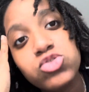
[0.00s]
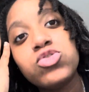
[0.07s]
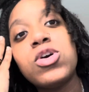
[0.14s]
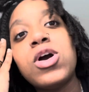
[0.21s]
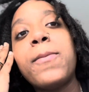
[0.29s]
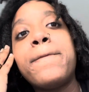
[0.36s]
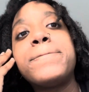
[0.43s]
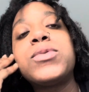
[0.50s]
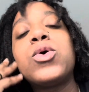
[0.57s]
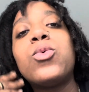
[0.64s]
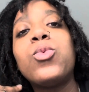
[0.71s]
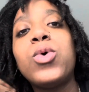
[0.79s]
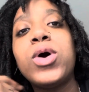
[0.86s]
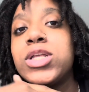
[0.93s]
Trump
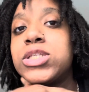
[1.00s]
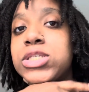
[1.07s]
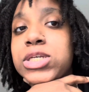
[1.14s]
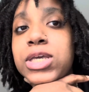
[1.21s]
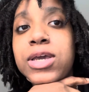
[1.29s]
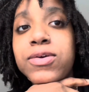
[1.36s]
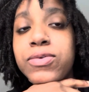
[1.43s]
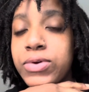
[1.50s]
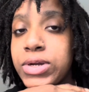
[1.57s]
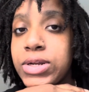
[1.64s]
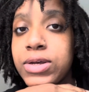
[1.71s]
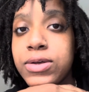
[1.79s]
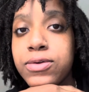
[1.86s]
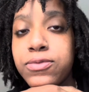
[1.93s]
wanting to get
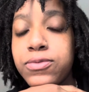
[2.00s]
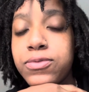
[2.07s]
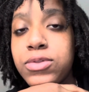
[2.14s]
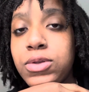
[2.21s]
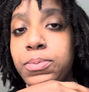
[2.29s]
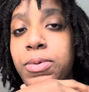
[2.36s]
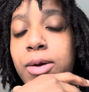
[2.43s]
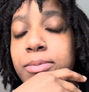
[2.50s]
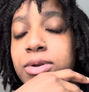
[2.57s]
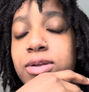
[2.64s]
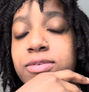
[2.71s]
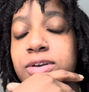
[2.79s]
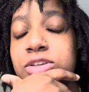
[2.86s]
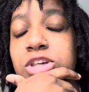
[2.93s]
rid of
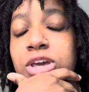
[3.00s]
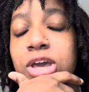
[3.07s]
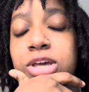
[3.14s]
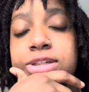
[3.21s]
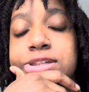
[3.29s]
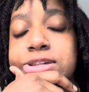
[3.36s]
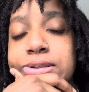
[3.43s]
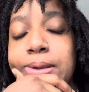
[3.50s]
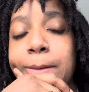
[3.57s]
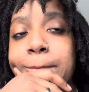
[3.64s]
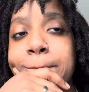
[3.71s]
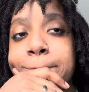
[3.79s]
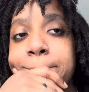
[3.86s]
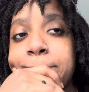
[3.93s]
Department of Education.
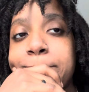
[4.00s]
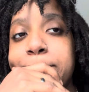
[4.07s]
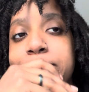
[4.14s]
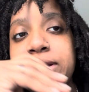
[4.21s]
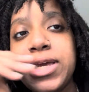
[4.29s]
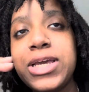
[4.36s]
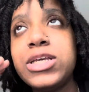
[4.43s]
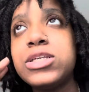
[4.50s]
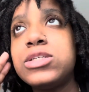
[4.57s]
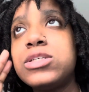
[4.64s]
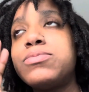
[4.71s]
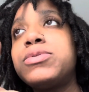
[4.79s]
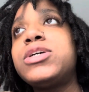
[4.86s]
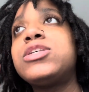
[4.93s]

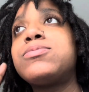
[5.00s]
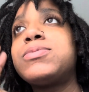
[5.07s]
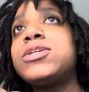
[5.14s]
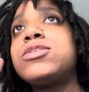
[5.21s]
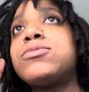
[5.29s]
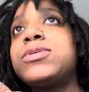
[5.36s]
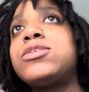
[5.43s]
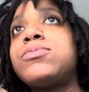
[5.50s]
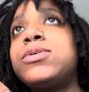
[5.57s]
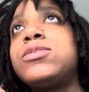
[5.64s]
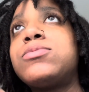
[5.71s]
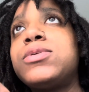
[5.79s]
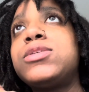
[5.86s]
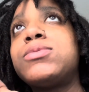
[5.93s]
Please, please, please, please,
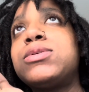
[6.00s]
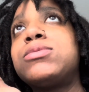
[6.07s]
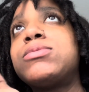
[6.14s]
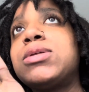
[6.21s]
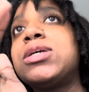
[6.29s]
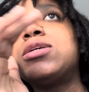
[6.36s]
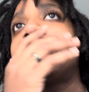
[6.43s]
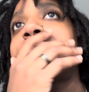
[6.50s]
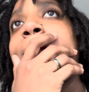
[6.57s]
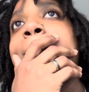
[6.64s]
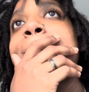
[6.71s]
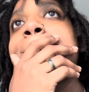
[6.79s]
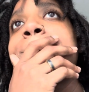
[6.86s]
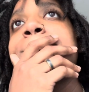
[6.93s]
please, please, please, please.
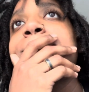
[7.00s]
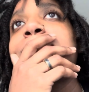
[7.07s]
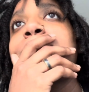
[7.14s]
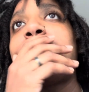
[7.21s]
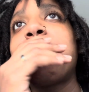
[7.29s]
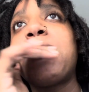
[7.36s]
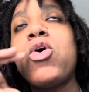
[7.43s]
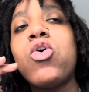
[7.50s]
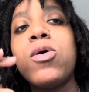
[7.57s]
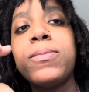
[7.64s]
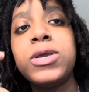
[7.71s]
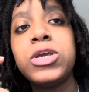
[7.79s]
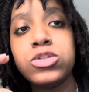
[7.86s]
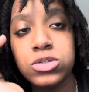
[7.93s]
By all
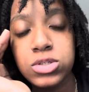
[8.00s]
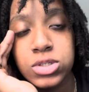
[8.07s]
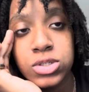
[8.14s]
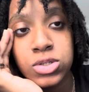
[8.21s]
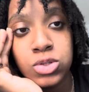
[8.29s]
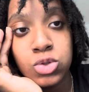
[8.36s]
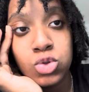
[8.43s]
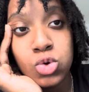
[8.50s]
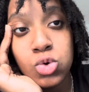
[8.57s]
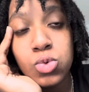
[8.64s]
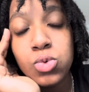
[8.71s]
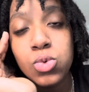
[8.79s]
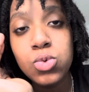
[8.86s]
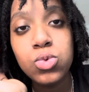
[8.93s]
means, do
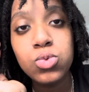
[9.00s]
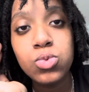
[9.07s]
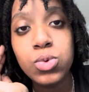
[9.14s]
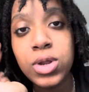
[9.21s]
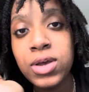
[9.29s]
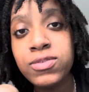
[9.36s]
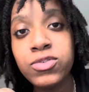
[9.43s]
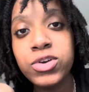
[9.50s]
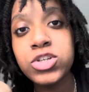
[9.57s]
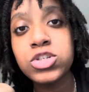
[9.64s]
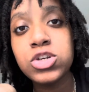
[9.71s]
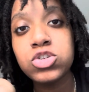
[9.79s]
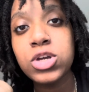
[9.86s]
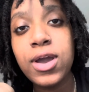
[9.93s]
whatever
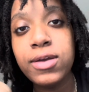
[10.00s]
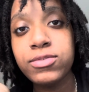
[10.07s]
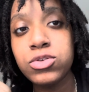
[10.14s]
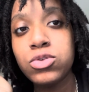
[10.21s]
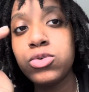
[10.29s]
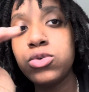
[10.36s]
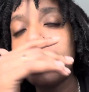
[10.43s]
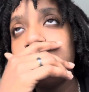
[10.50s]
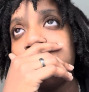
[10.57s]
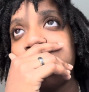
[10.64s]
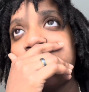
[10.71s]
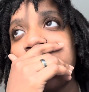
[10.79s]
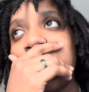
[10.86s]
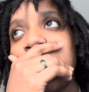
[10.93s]
research I have to do
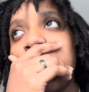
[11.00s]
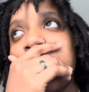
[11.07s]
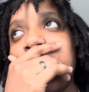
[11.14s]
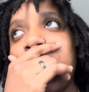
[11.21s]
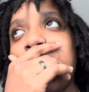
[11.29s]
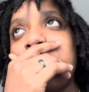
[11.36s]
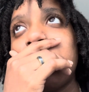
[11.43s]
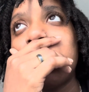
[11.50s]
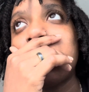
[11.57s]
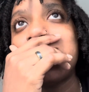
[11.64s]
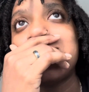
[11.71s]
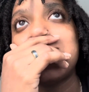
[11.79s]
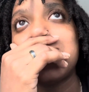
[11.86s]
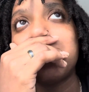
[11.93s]
in
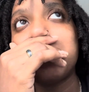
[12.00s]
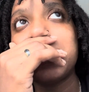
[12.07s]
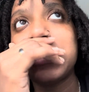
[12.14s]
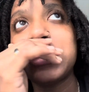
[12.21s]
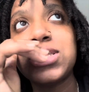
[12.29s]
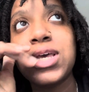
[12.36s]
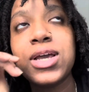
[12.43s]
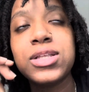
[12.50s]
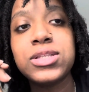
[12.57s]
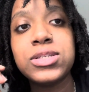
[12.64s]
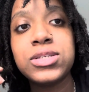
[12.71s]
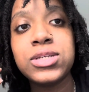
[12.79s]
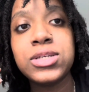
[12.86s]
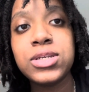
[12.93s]
order to
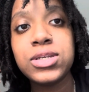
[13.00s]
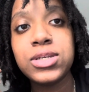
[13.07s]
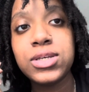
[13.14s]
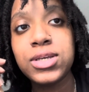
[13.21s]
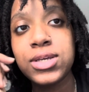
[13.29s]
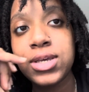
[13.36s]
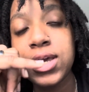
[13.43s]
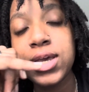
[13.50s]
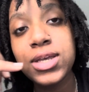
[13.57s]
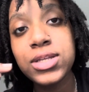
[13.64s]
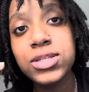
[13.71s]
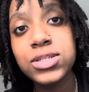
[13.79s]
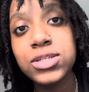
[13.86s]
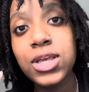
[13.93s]
protect your
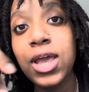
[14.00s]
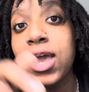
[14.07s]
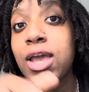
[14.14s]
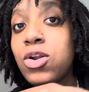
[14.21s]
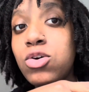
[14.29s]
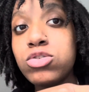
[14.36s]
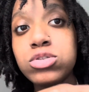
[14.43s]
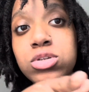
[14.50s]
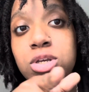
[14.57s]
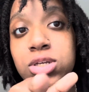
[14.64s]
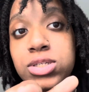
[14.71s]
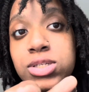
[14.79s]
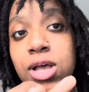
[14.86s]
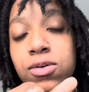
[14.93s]
kids and also
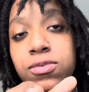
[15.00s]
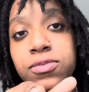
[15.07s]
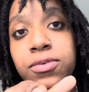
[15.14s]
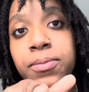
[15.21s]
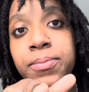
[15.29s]
yourself.